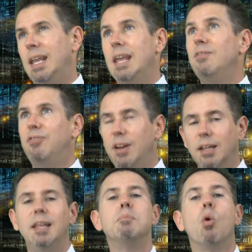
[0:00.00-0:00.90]

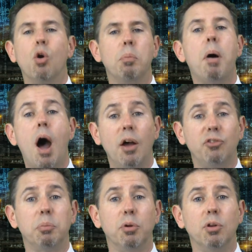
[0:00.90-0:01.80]
infinitely more
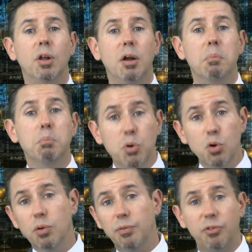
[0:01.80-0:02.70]
possible
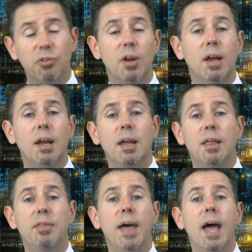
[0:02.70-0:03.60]
moves
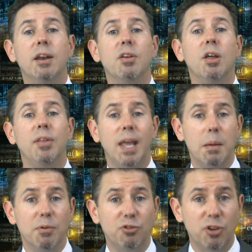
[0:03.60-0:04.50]
than the
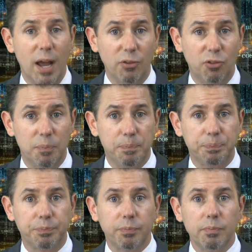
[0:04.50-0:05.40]
game of chess.
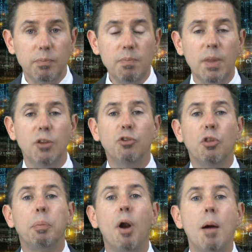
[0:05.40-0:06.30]
And so
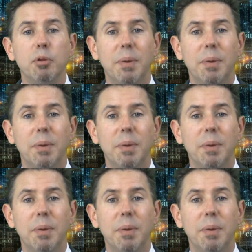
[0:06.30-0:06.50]
the problem